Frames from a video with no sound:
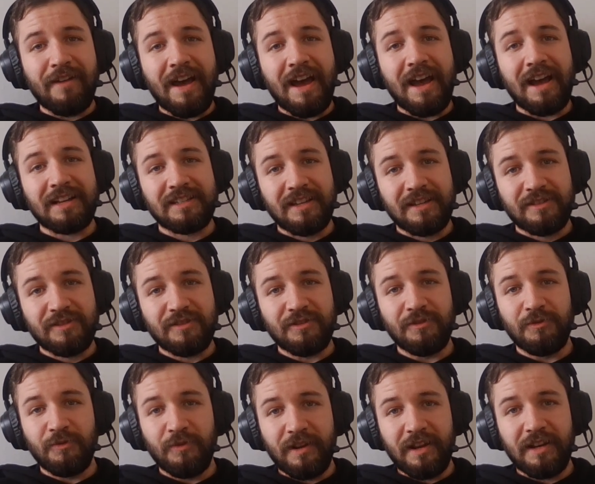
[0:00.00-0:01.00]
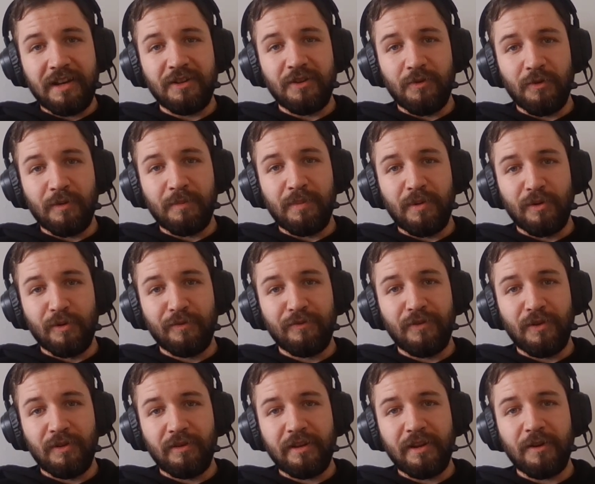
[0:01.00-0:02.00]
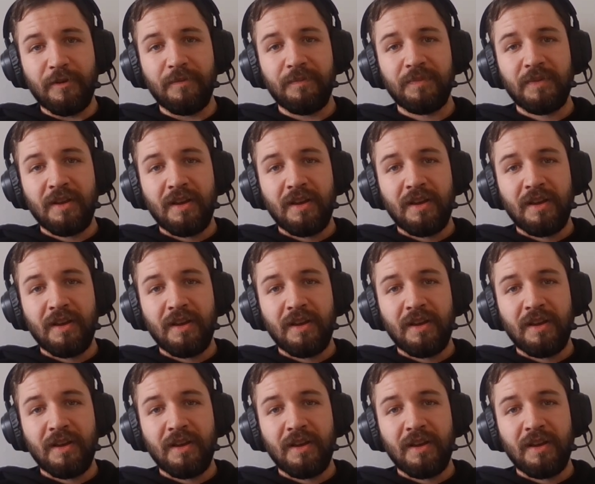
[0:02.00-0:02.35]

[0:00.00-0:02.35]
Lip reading: access to in your portfolio.